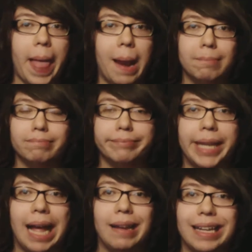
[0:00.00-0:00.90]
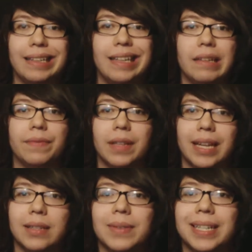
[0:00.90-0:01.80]
no, I didn't, I didn't feel
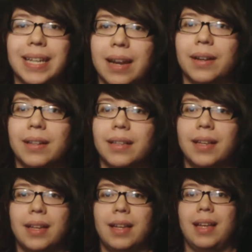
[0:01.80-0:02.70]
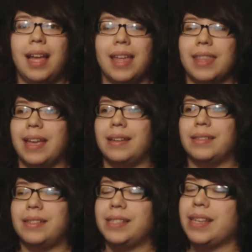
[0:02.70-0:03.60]
like doing it at all. And
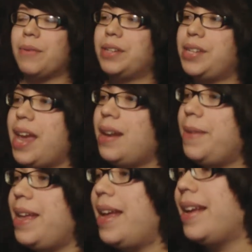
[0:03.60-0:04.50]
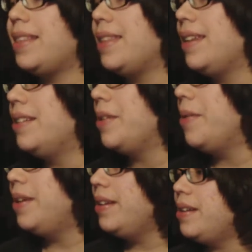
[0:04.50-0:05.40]
then since I watched the anime, I got the thing to
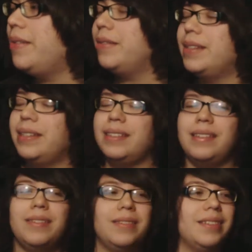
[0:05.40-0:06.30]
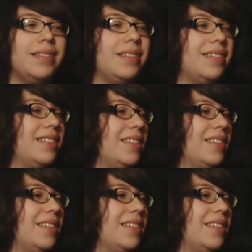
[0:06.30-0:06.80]
do it. You know, it, you know, it's,